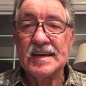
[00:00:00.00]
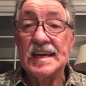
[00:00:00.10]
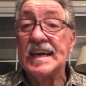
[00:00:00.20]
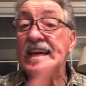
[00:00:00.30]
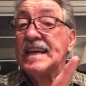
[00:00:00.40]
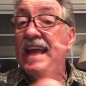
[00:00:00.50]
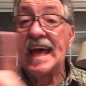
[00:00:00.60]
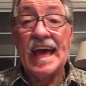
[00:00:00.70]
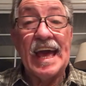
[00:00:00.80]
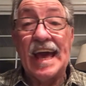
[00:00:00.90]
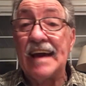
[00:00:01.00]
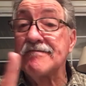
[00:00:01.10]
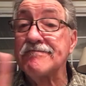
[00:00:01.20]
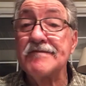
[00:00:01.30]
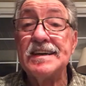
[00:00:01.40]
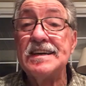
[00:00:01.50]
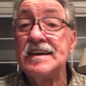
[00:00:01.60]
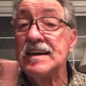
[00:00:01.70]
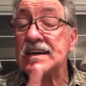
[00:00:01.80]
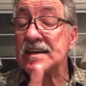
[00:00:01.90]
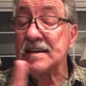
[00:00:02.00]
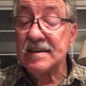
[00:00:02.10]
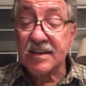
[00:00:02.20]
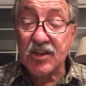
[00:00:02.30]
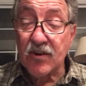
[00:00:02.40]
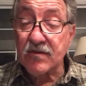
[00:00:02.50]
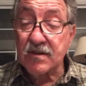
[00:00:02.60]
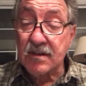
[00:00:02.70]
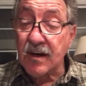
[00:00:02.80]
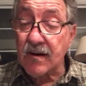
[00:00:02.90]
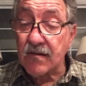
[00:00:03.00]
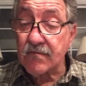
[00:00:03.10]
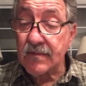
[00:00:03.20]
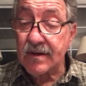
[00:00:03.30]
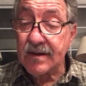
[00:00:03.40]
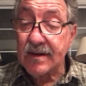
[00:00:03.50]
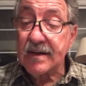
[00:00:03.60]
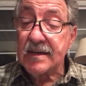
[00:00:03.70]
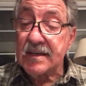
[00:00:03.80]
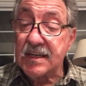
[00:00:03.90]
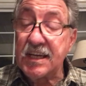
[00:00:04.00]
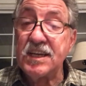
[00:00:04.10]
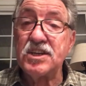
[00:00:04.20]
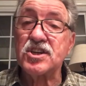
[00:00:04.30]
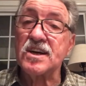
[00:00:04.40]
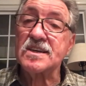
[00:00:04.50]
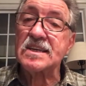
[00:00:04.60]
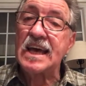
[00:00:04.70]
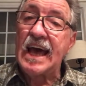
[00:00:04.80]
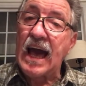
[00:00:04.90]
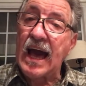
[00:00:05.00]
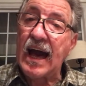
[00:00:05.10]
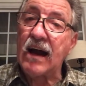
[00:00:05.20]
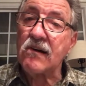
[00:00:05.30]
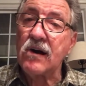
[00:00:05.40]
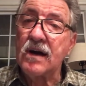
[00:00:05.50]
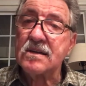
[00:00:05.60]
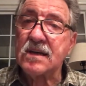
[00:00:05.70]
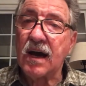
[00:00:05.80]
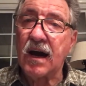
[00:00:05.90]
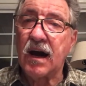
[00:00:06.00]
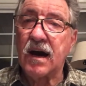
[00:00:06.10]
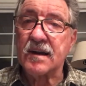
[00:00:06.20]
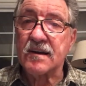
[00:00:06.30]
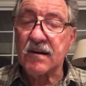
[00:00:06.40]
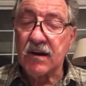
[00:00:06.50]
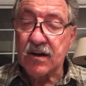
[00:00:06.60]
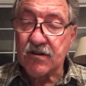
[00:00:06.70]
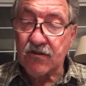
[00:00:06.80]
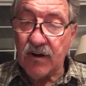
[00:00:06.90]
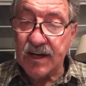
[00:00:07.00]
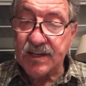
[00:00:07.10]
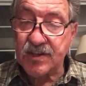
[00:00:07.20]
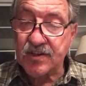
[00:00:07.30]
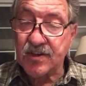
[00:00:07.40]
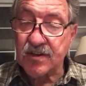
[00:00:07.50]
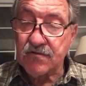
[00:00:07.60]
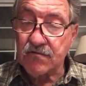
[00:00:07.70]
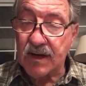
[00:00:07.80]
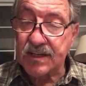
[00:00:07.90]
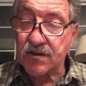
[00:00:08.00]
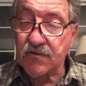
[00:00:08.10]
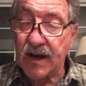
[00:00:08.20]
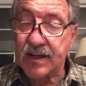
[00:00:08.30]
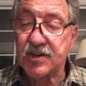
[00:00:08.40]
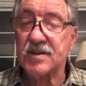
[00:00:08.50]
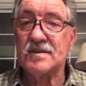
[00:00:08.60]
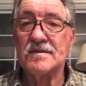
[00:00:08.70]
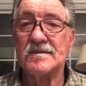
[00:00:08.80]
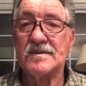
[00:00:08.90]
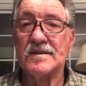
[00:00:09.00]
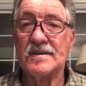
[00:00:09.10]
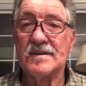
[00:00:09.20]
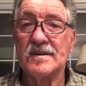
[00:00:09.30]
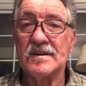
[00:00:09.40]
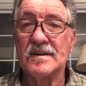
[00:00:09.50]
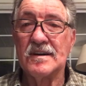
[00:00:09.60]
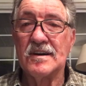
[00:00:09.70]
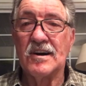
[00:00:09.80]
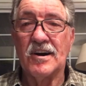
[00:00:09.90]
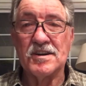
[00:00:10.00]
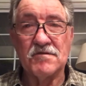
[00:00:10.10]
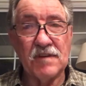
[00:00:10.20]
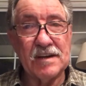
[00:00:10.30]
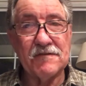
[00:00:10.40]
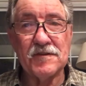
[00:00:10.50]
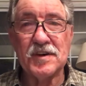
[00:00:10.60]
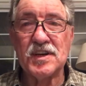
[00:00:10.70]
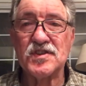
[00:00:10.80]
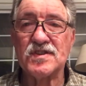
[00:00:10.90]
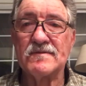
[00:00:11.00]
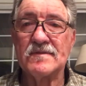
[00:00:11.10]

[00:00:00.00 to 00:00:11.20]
in every certain term, teach us how to honor Christ's resurrection. Are you ready for this?